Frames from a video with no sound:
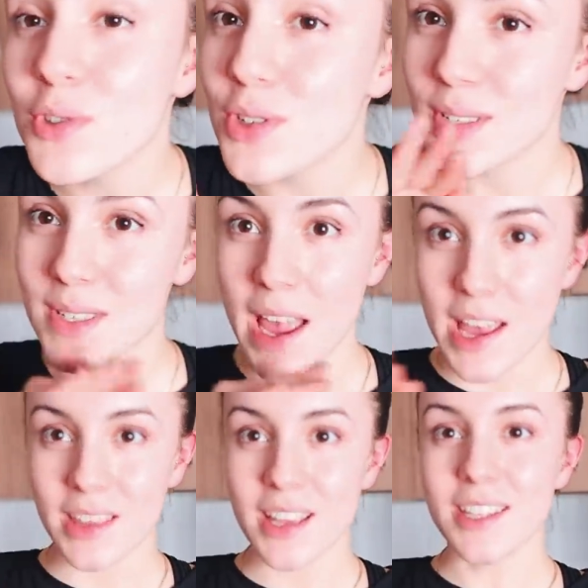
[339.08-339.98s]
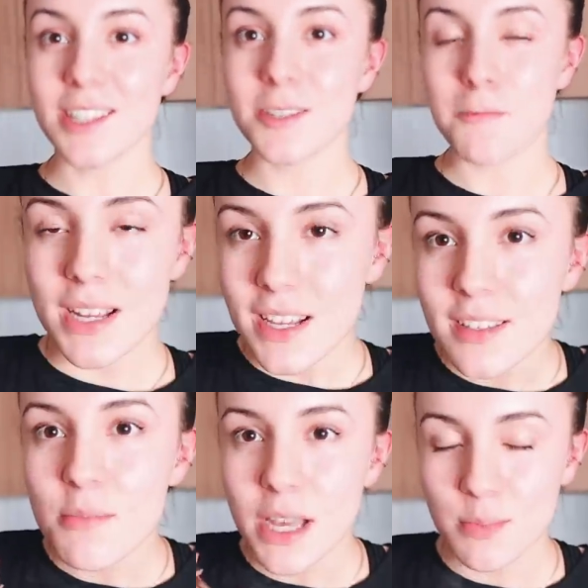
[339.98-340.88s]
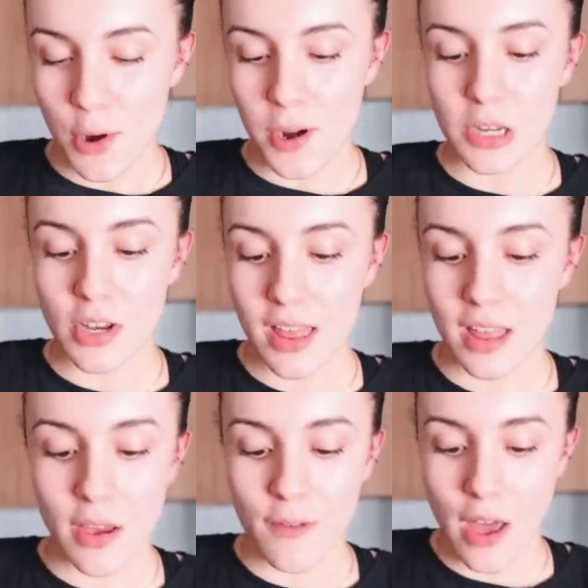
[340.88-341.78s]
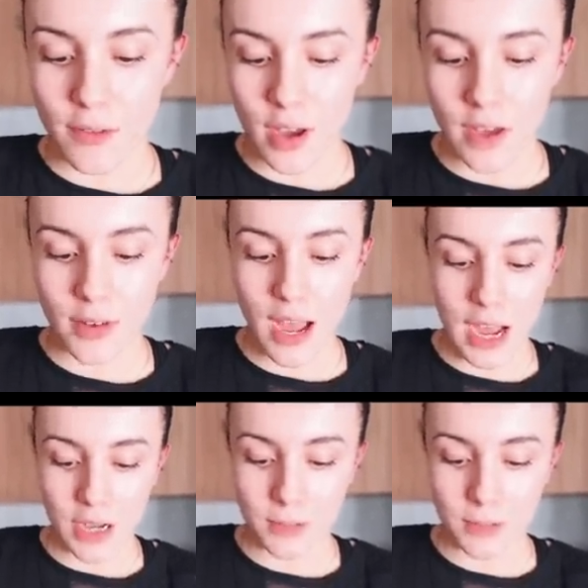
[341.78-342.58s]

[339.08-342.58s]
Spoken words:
just saying this, but it is the best porridge I think I've ever had.